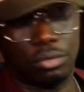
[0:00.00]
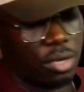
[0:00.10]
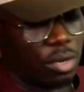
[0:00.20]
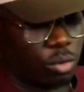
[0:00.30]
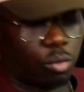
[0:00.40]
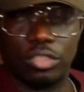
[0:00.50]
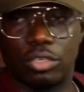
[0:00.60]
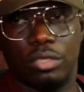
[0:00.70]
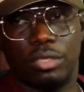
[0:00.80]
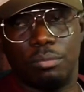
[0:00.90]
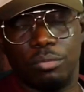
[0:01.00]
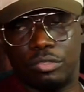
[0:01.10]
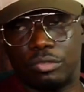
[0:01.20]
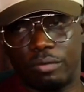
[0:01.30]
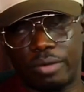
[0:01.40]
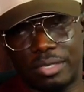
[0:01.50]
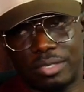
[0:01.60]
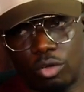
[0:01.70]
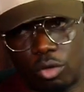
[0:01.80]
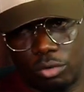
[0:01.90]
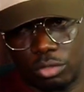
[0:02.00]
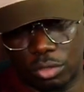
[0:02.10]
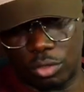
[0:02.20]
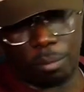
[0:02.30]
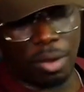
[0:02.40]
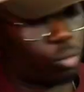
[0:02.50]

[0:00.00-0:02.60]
We question the Ministry of Arts and Culture.